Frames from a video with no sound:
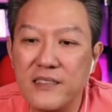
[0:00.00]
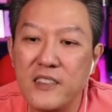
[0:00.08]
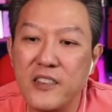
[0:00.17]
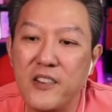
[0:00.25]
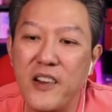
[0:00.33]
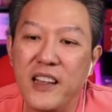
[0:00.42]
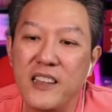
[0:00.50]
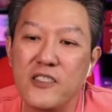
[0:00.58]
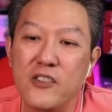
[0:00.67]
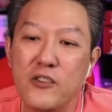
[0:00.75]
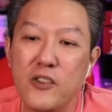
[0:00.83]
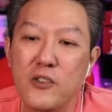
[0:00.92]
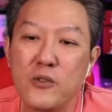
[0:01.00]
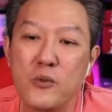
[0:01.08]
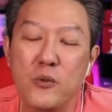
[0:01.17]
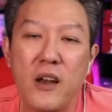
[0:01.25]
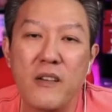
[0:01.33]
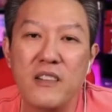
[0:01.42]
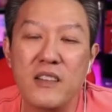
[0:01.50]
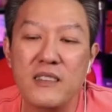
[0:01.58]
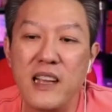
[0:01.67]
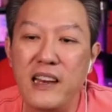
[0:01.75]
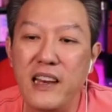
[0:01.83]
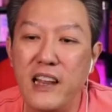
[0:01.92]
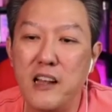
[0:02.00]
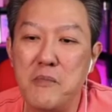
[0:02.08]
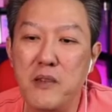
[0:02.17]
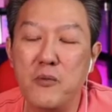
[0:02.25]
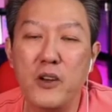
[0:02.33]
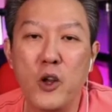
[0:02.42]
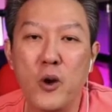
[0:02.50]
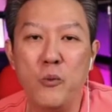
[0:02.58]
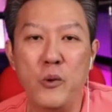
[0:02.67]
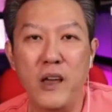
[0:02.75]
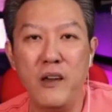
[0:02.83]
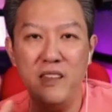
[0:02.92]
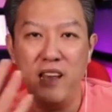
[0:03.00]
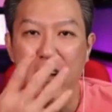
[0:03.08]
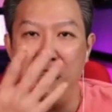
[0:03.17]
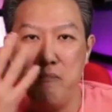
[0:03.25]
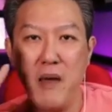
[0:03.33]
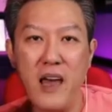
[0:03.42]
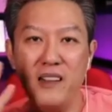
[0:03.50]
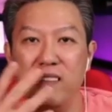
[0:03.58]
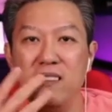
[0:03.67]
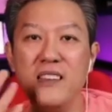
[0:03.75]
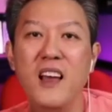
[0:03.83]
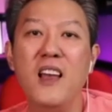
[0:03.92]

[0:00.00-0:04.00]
All right. So those who have done NLP would know we have the eye patterns